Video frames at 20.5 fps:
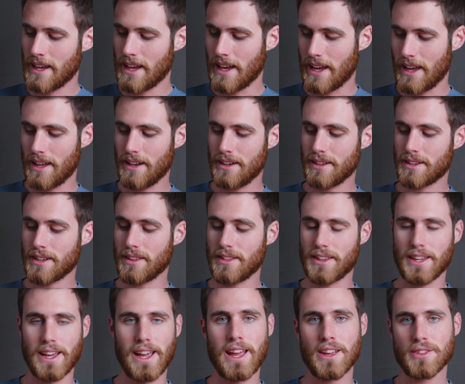And
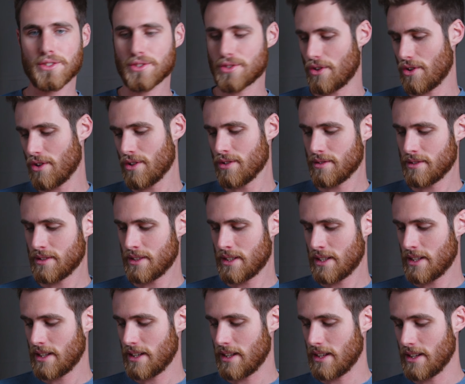the answer
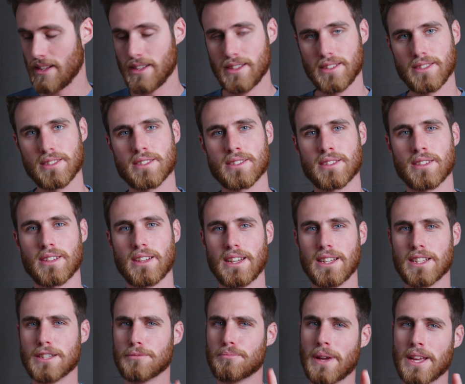is,
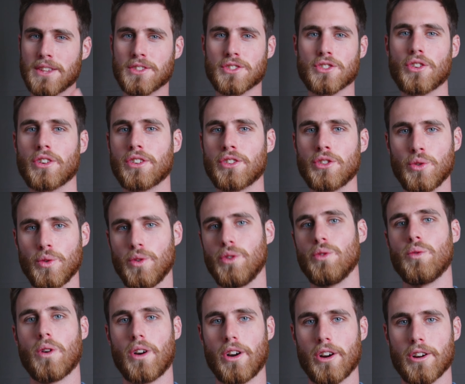it depends on who
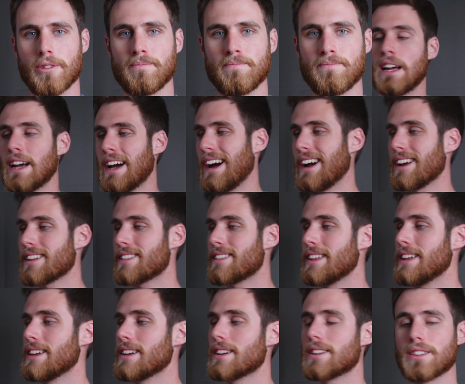you are. I
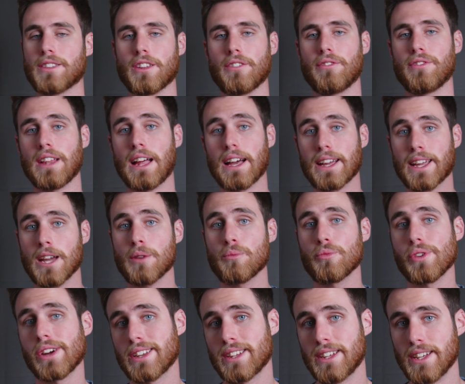think the
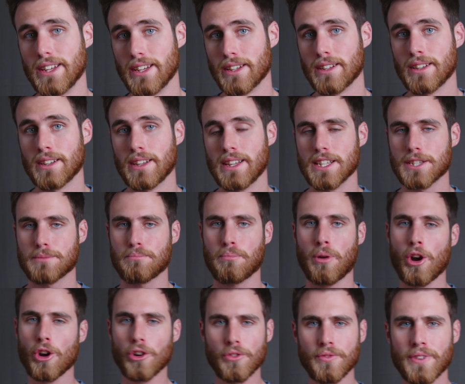FLYCAM Redking is
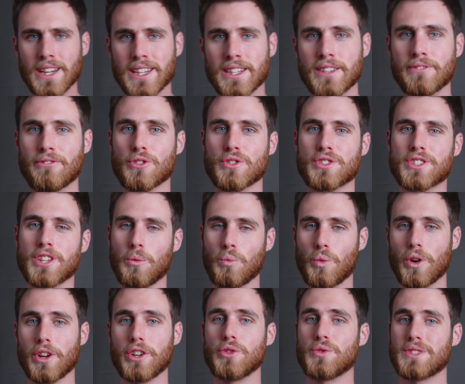perfect for
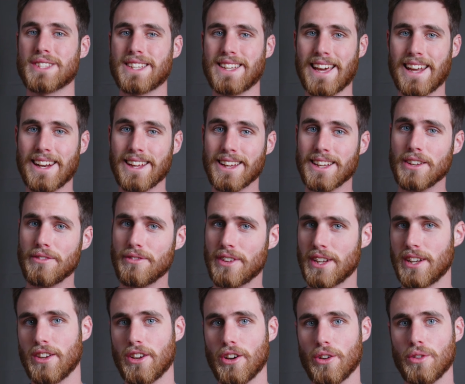someone who's getting into
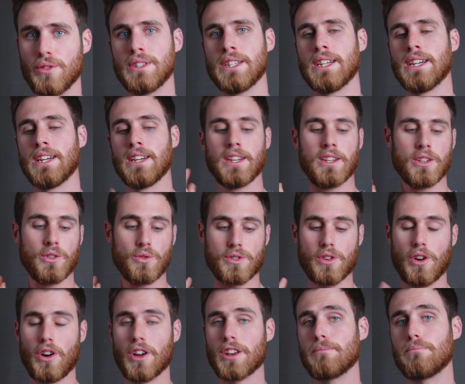video,
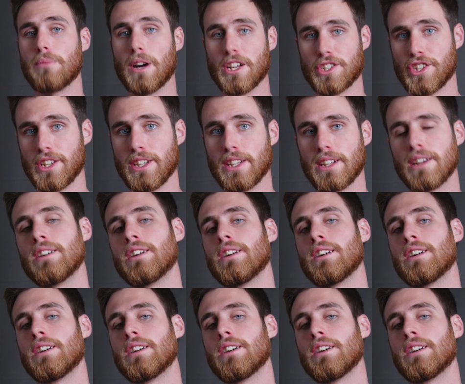who's on a budget,